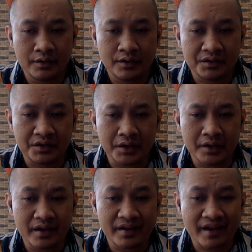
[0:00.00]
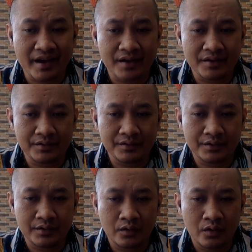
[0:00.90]
Take a can
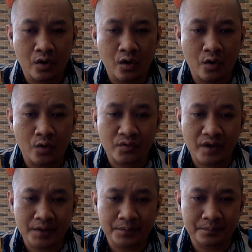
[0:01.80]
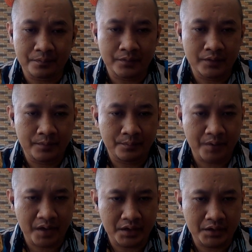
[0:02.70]
of red
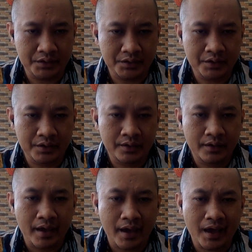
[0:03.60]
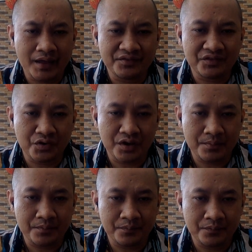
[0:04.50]
paint and
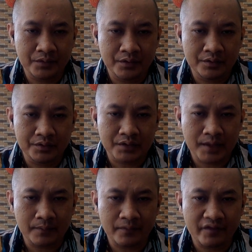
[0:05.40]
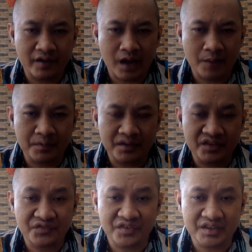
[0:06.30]
trim some of the
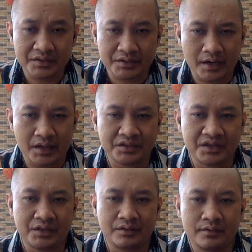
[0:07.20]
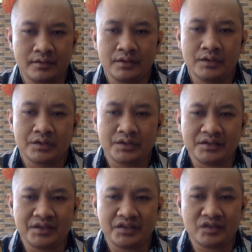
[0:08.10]
company fixed assets,
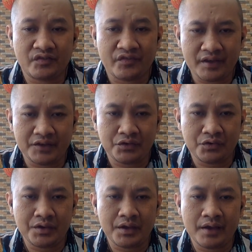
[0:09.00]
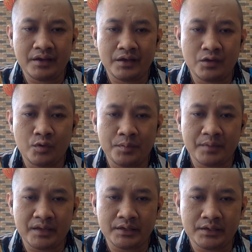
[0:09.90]
such as factory and
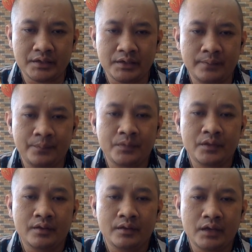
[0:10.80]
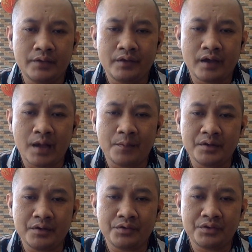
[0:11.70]
equipment. If the
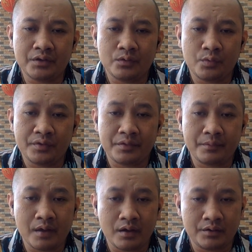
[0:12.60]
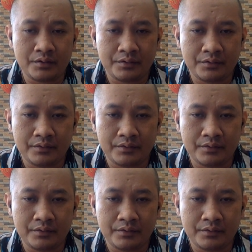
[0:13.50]
company returns with a month,